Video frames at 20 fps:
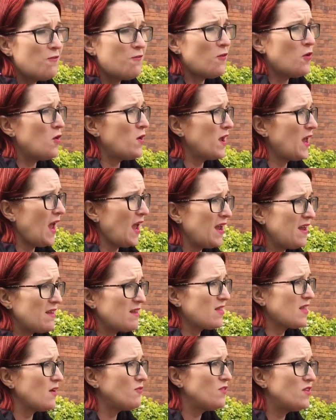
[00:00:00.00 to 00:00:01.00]
48,
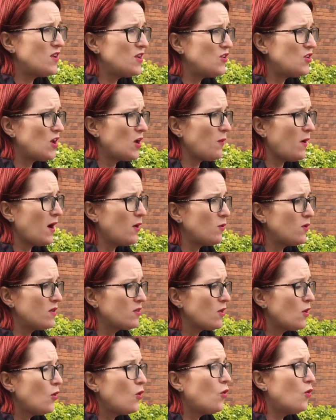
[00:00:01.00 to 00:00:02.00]
72 hours,
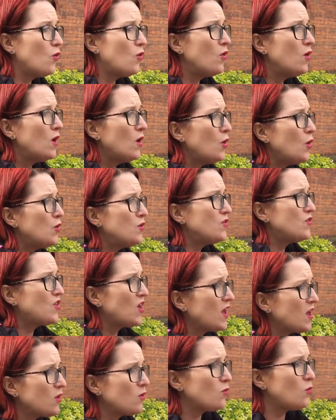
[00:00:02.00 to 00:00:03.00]
or
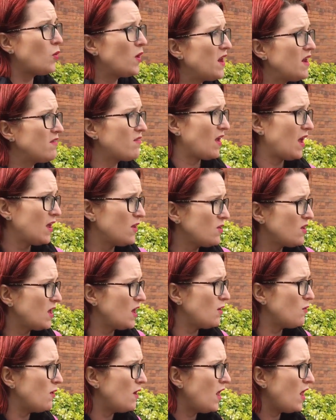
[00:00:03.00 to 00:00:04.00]
until we tell
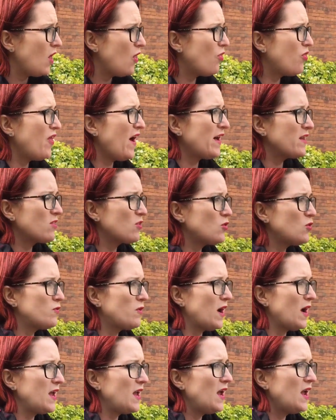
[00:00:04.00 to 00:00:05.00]
you. That's all
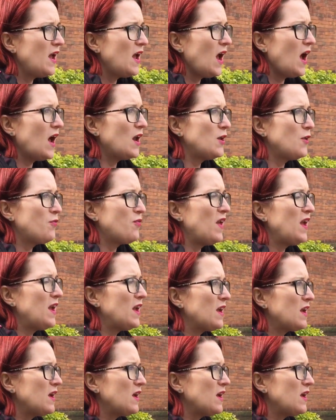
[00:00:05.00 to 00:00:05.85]
right. And I think